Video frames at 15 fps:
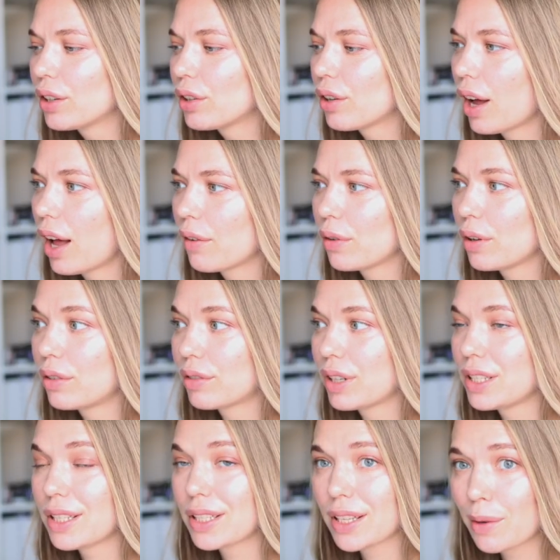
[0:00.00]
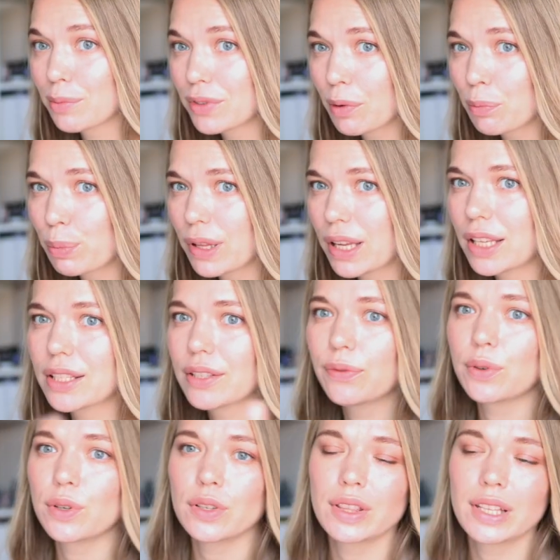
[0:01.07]
you have already some templates
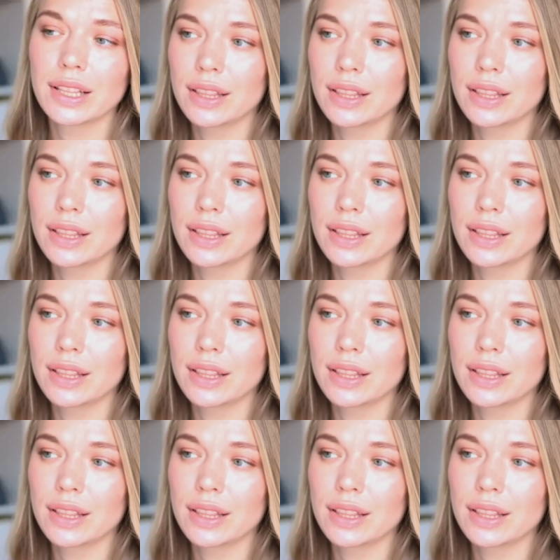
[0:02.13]
for the